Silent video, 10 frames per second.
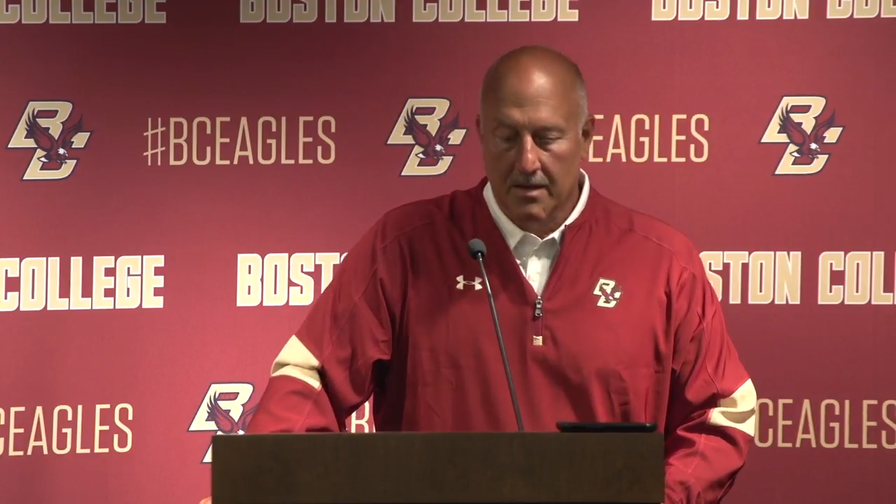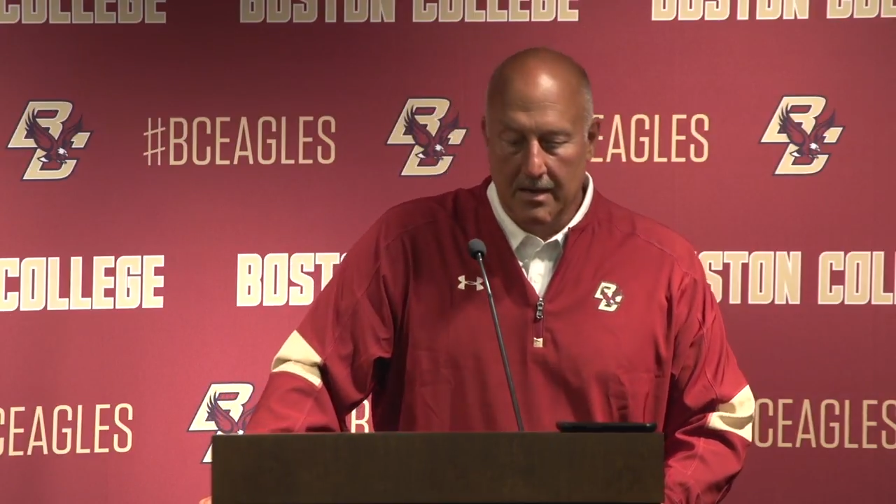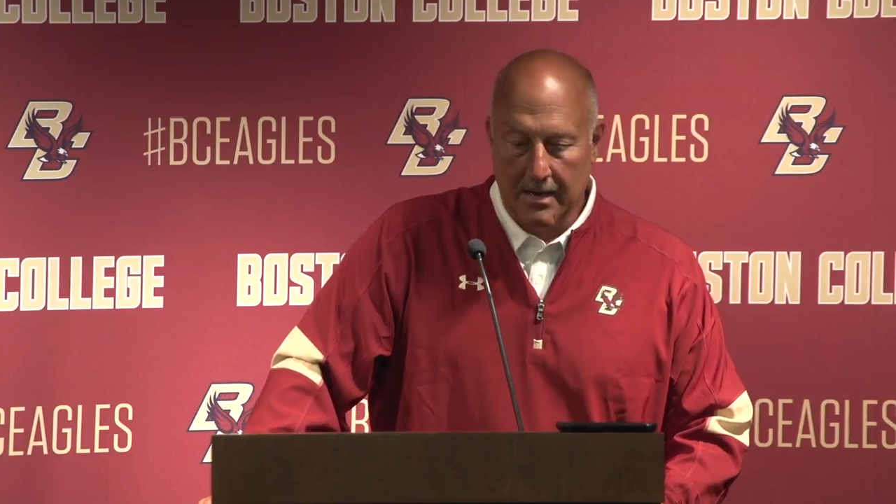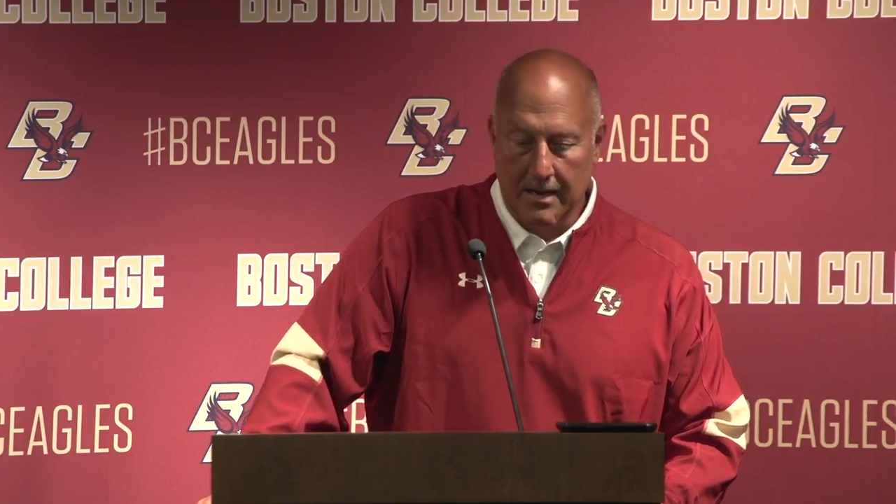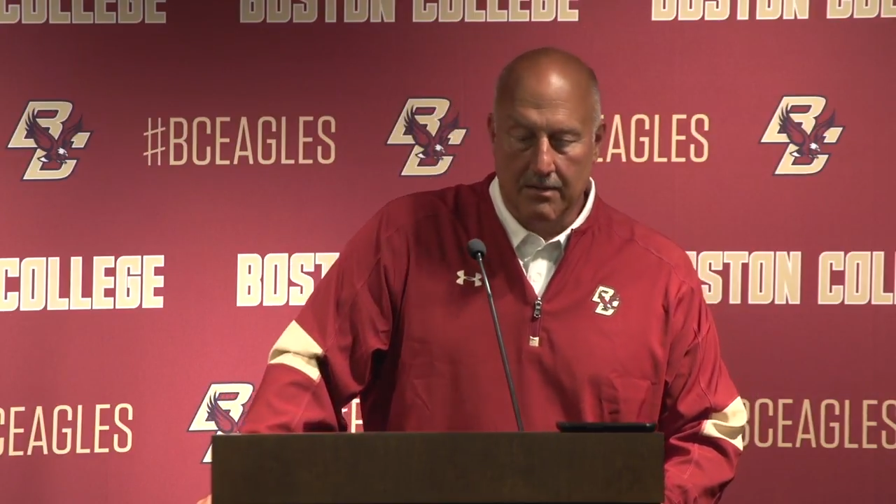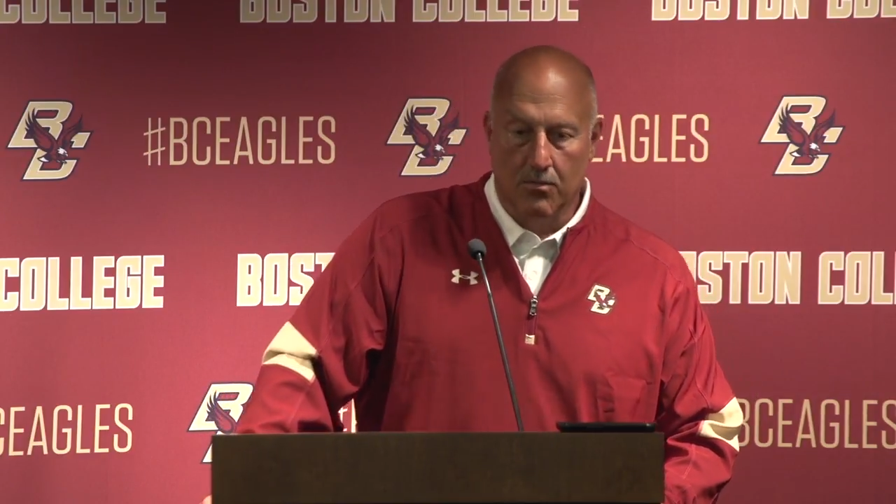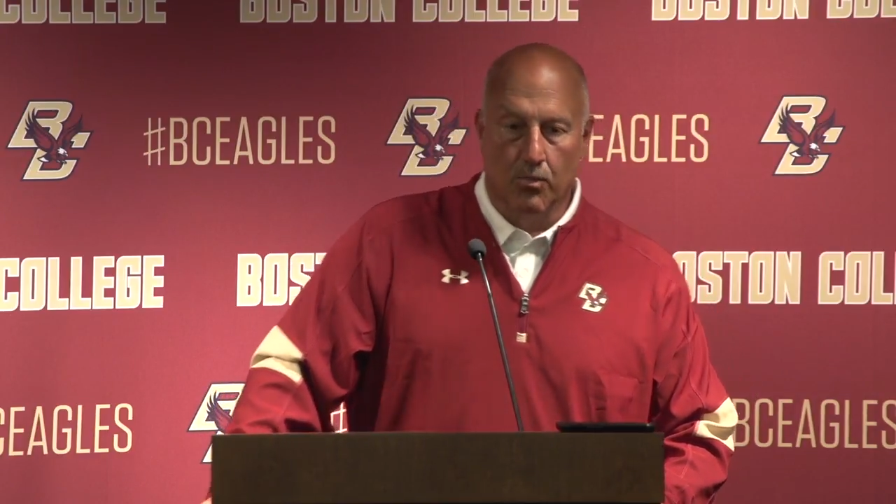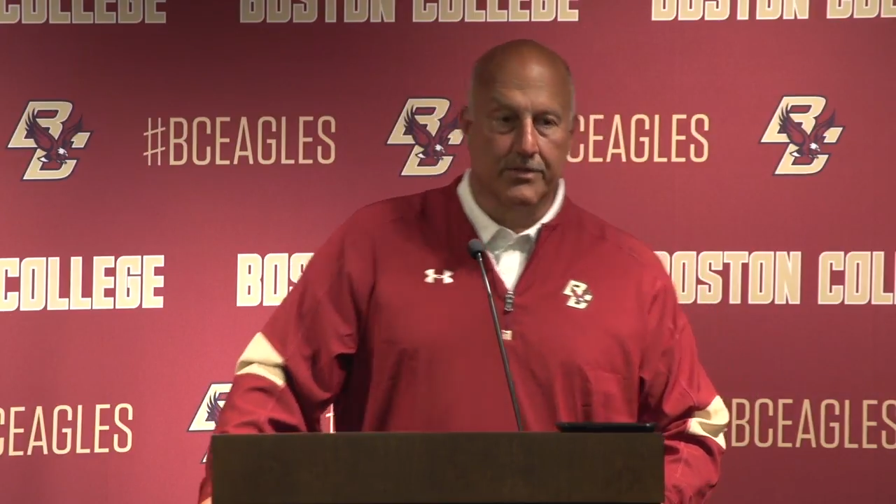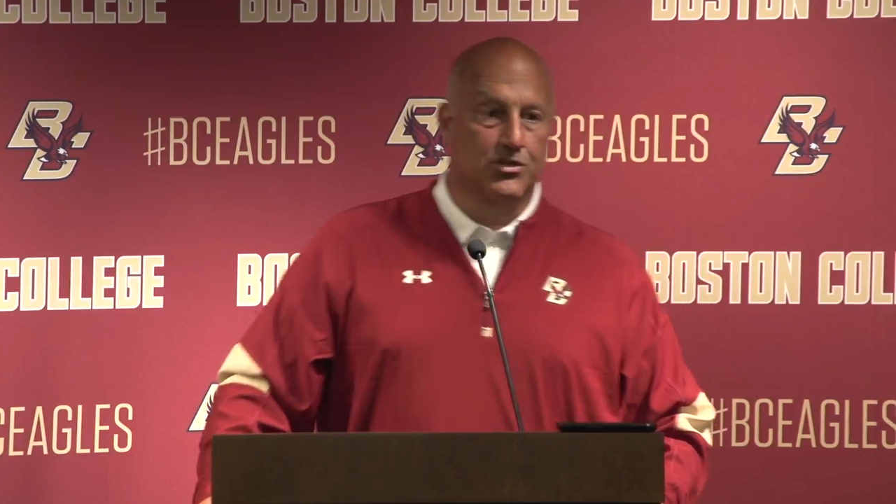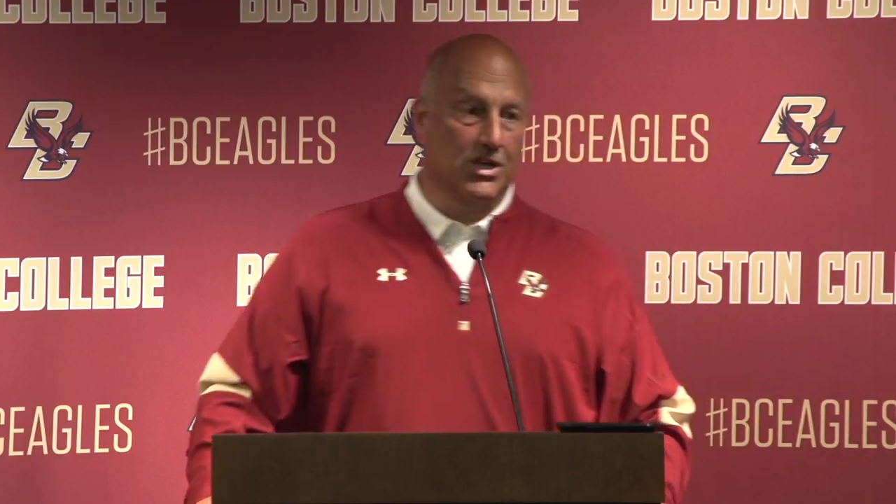uh,
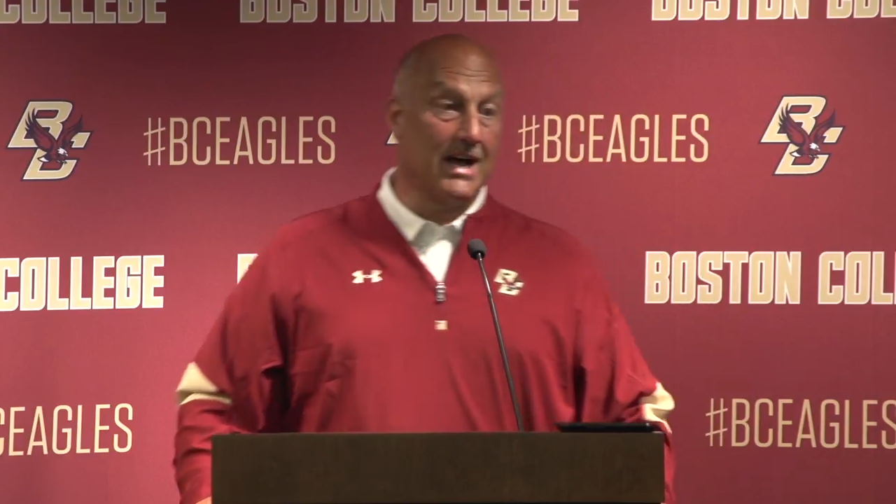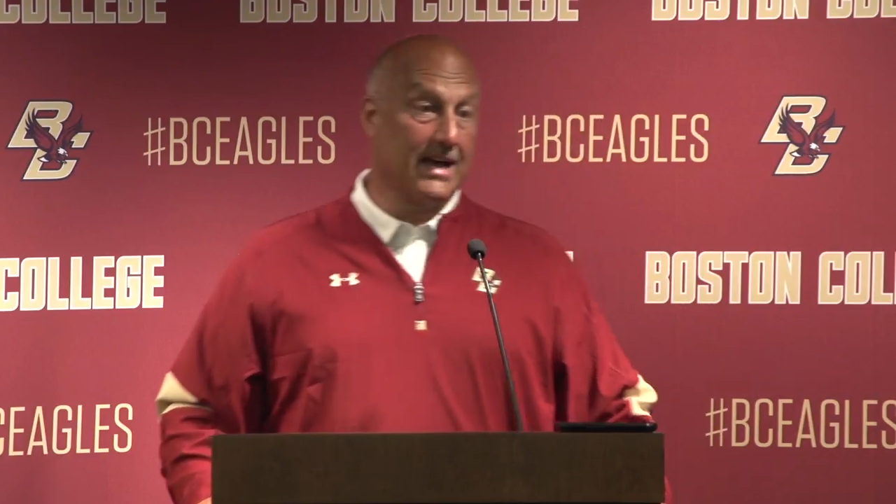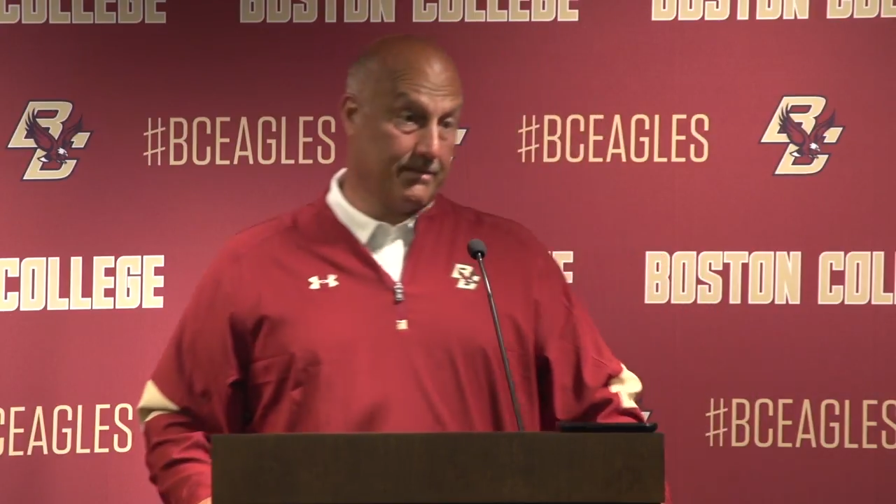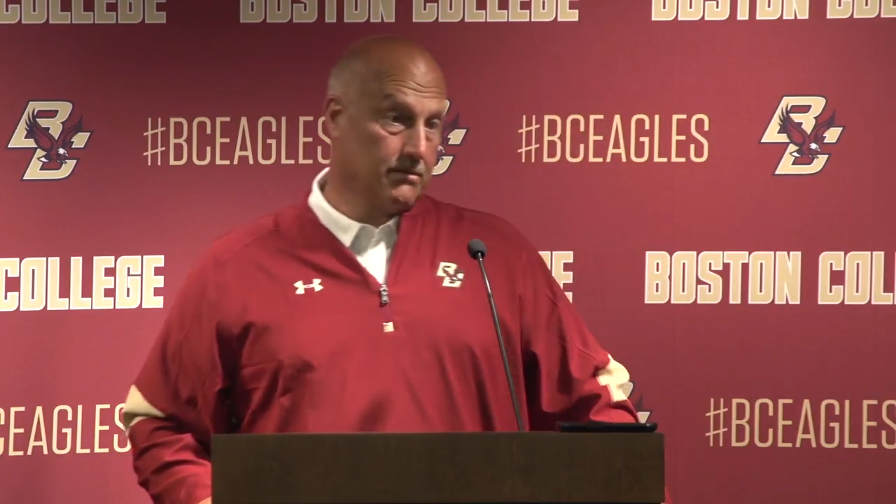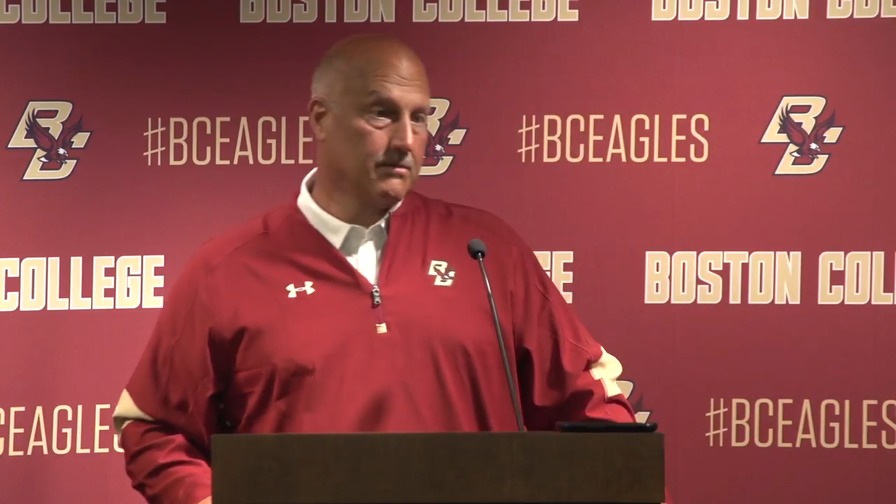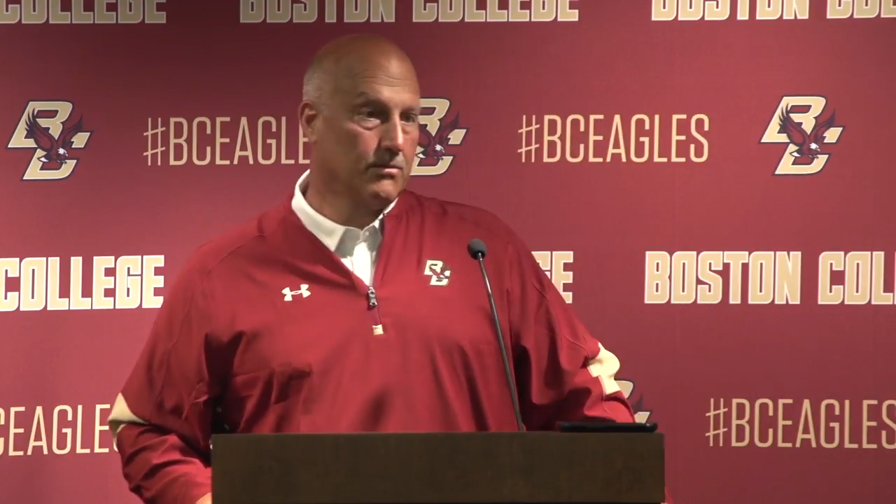with John,